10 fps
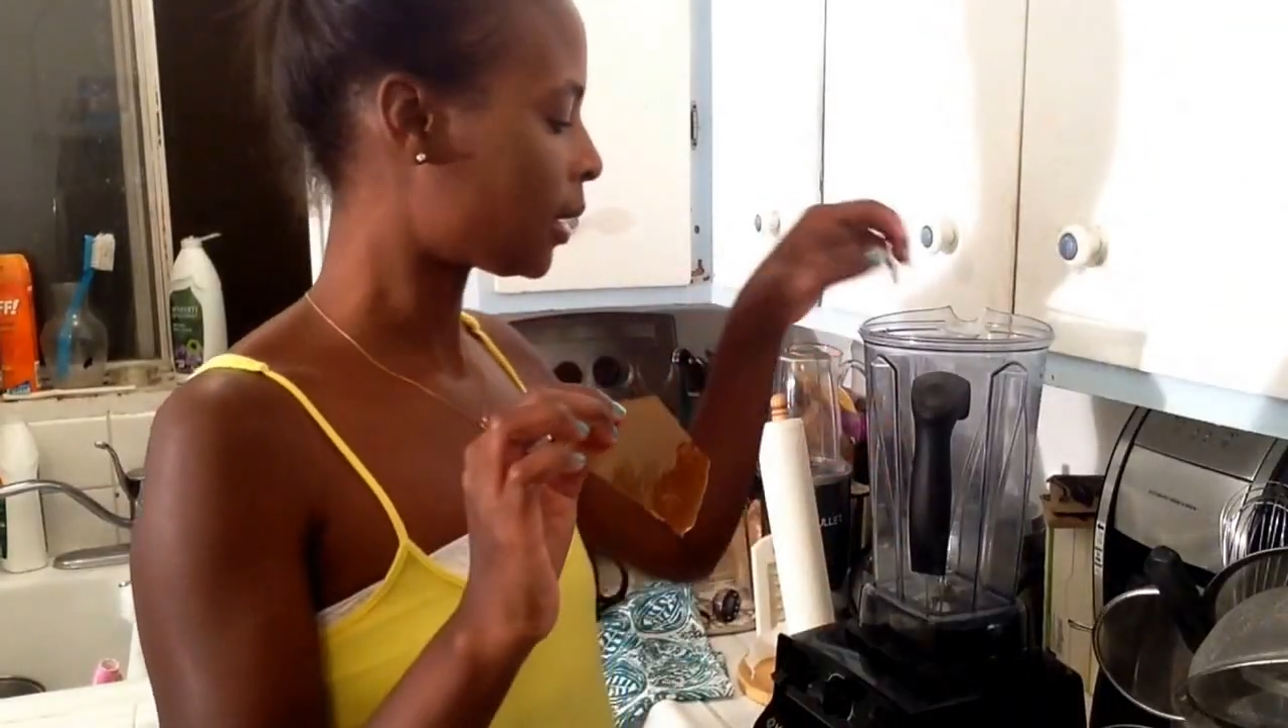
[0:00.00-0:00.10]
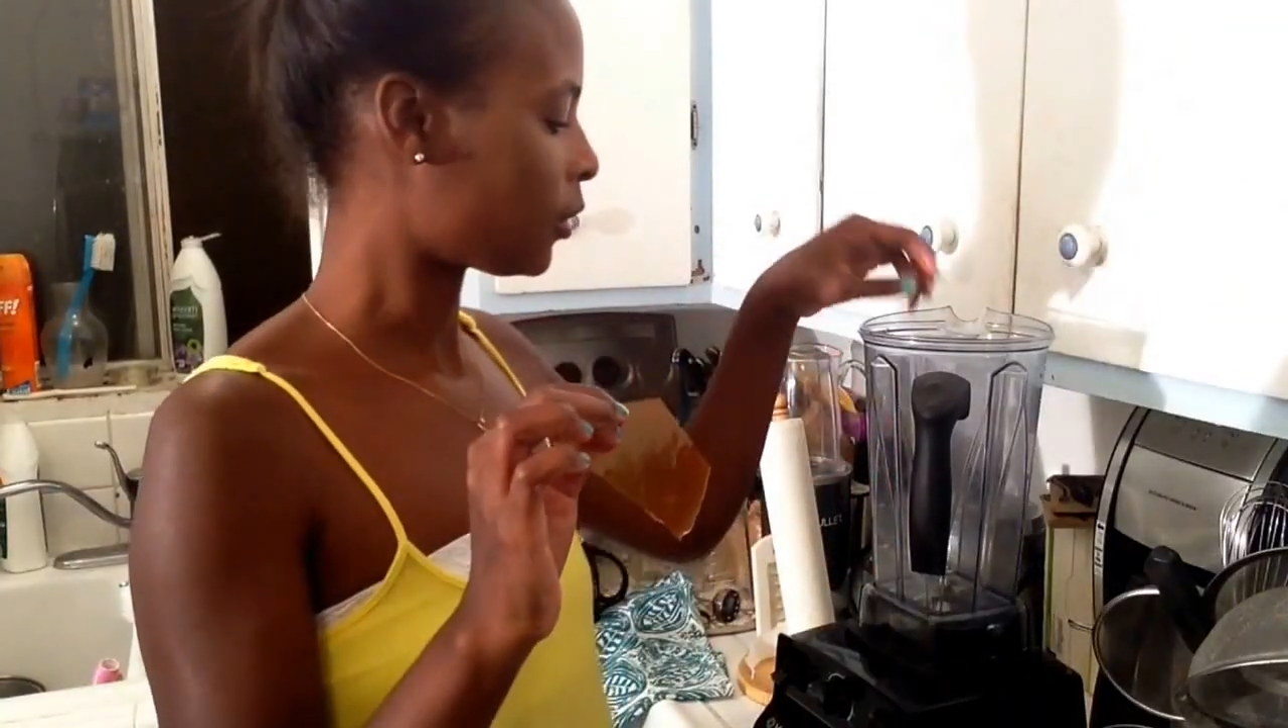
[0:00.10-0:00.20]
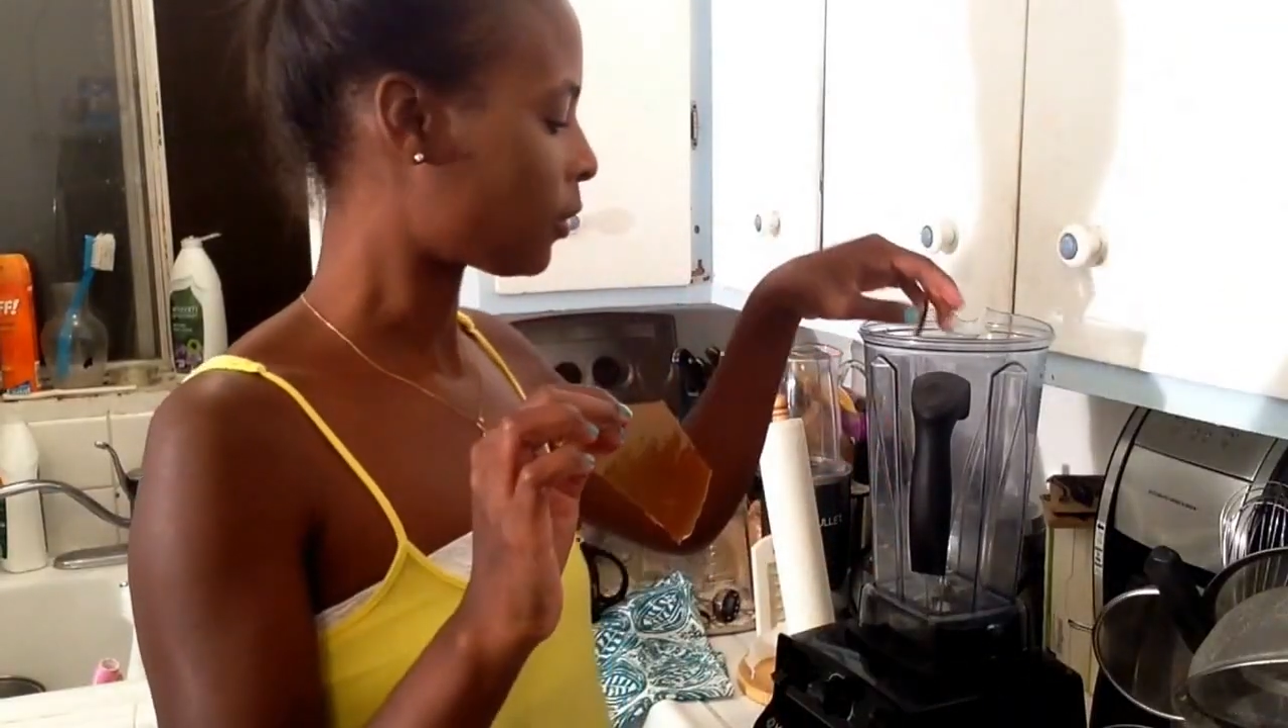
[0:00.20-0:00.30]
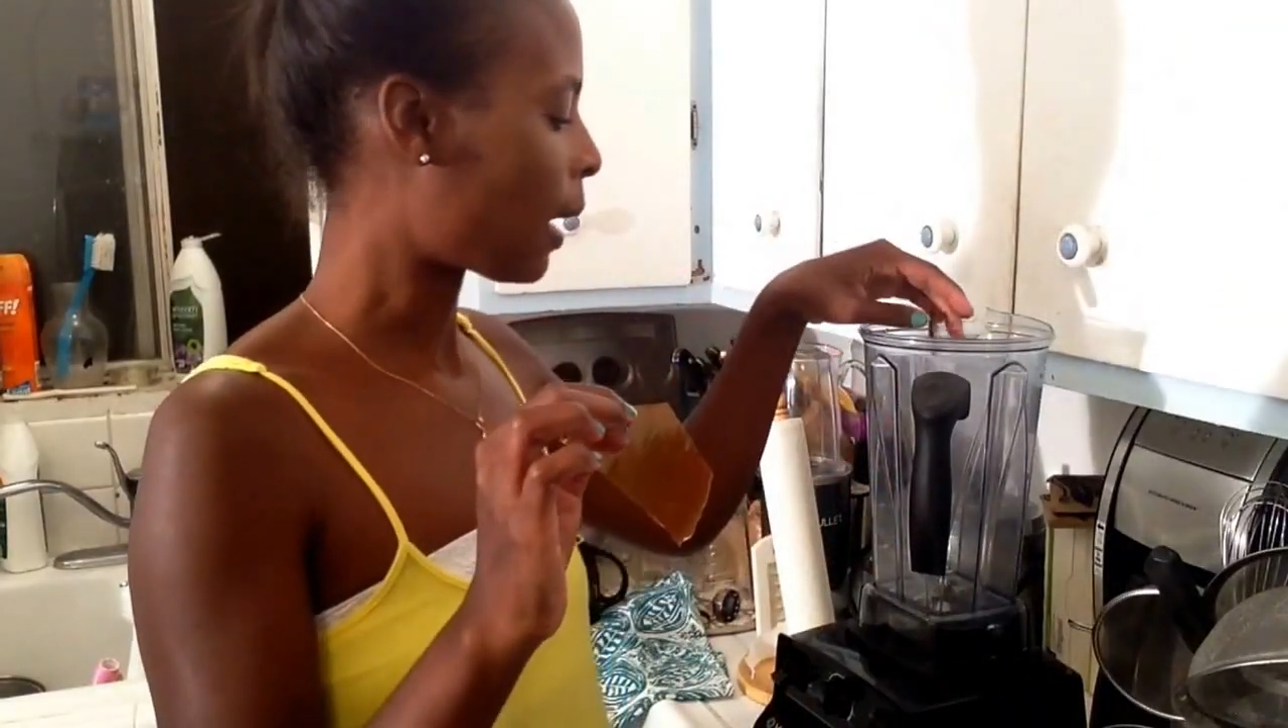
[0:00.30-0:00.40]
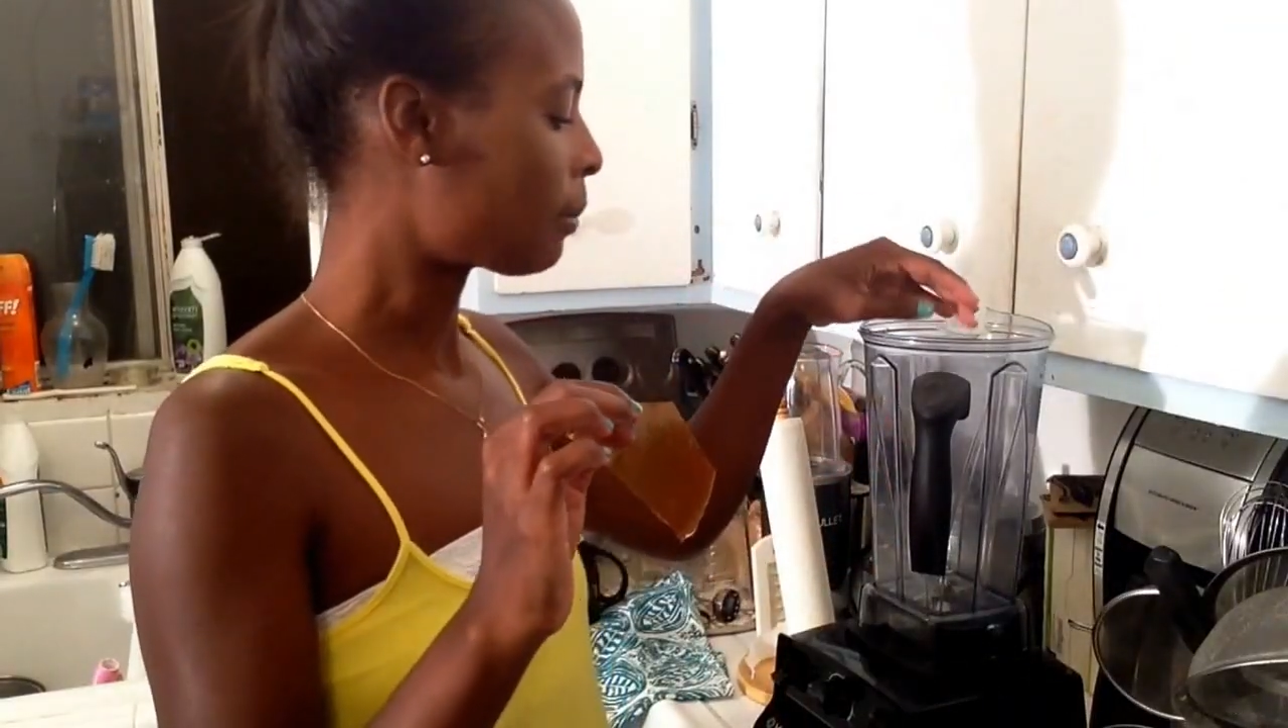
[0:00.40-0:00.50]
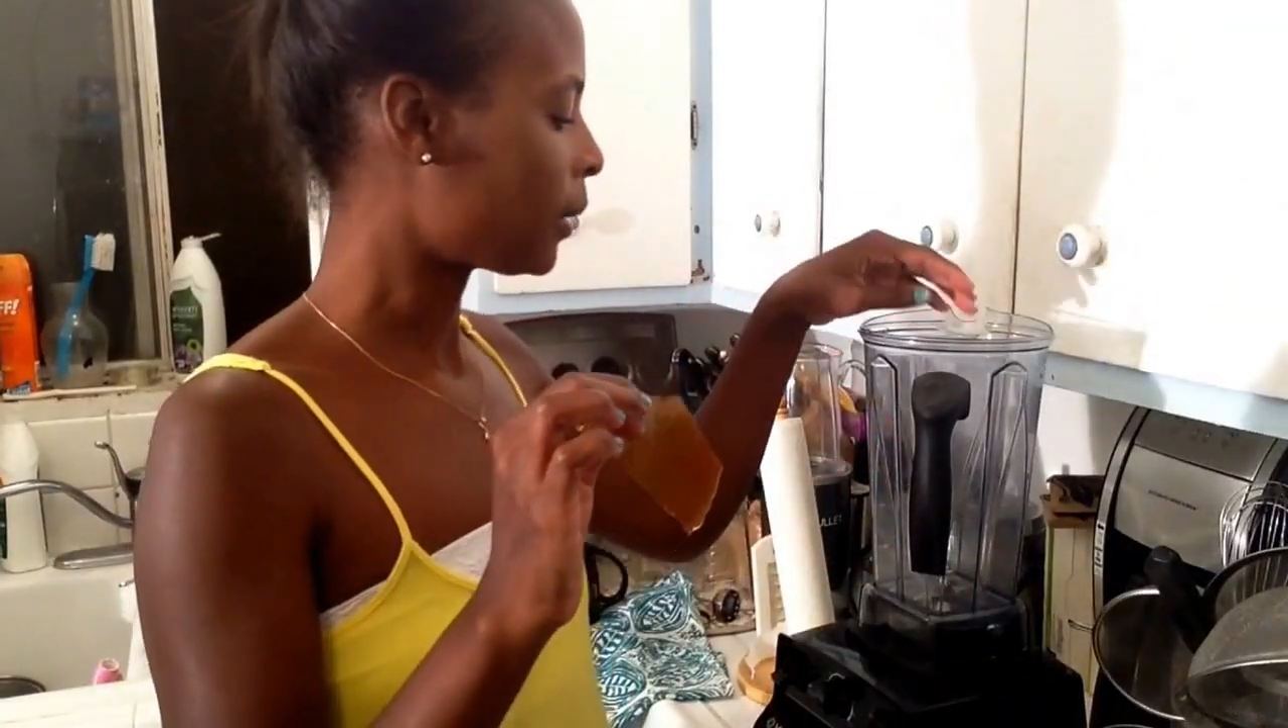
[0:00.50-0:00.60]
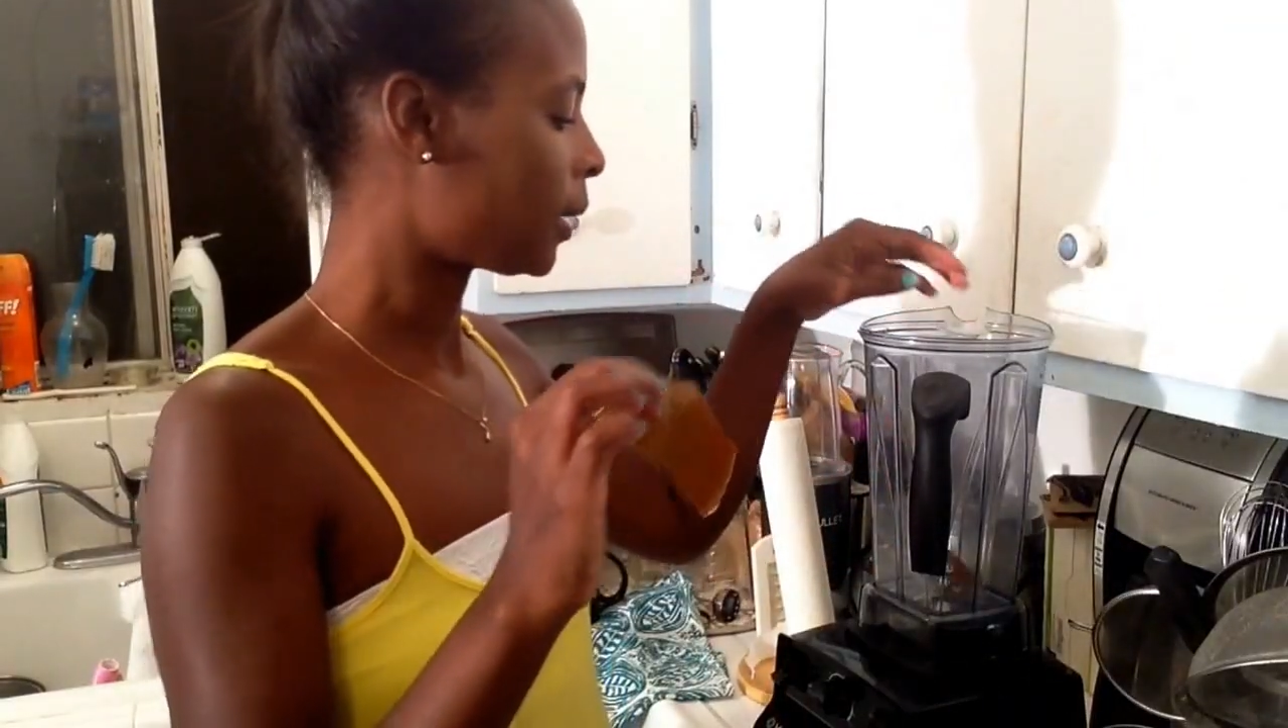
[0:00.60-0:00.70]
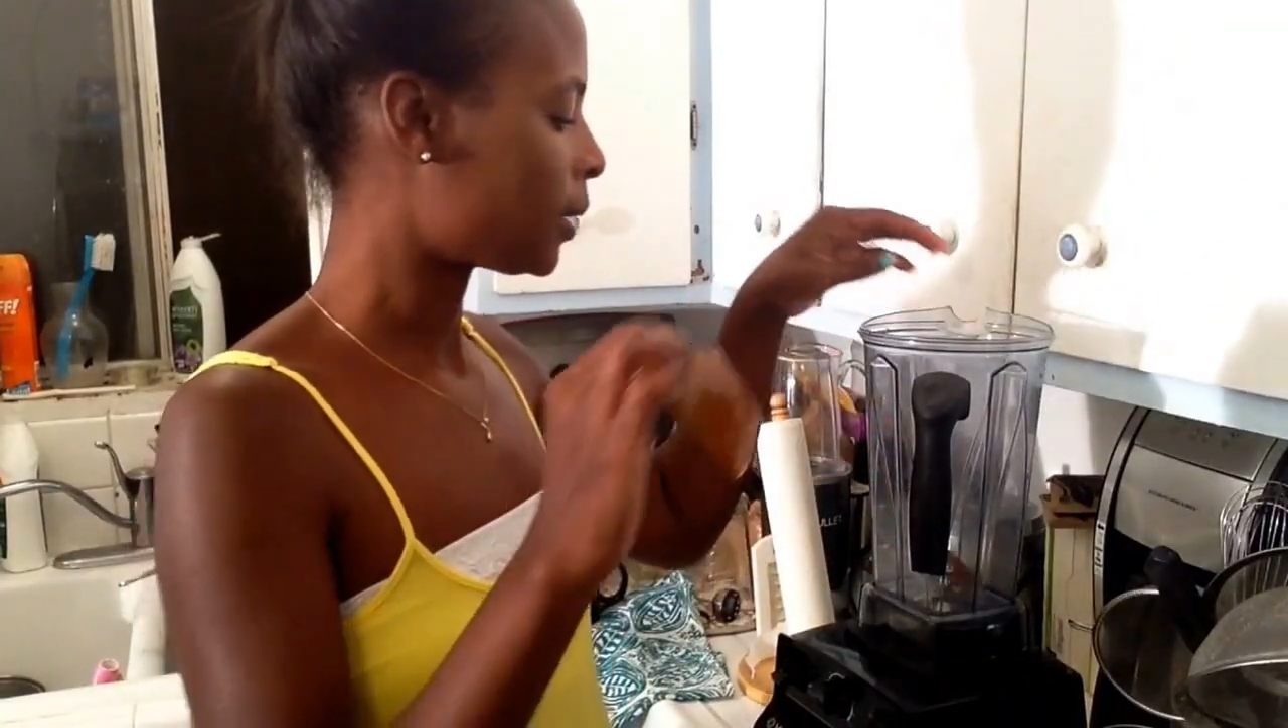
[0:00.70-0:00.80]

to drop it